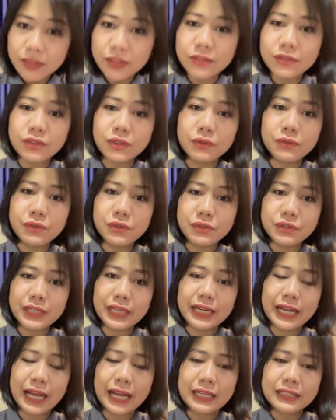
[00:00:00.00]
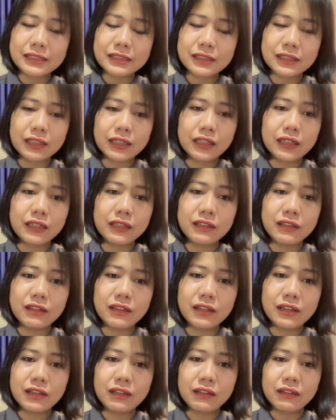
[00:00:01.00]
So you can ask
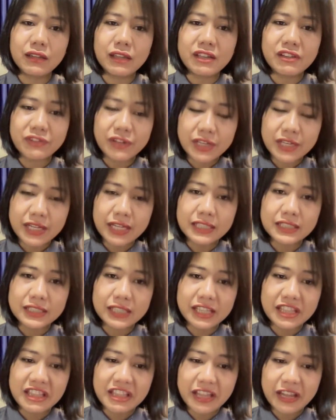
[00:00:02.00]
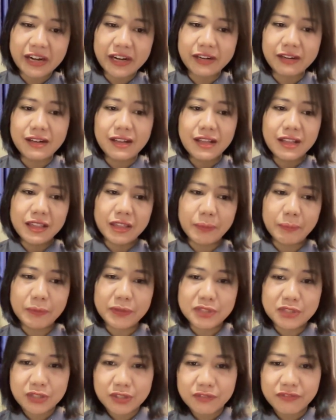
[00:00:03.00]
the ingredients in there, the
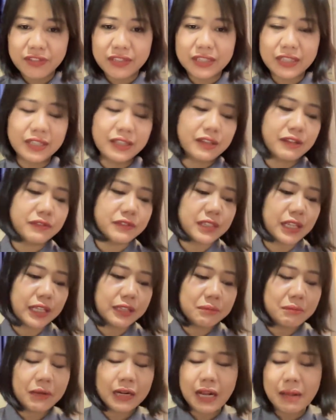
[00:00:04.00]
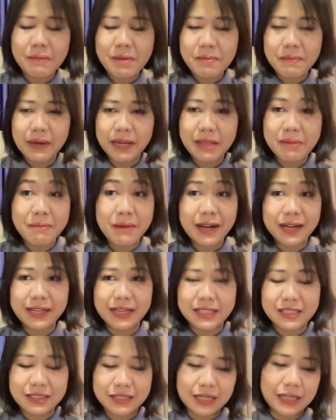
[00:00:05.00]
preservatives, at marami pang ibang
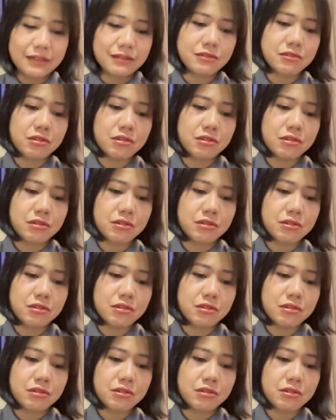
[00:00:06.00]
nandyan.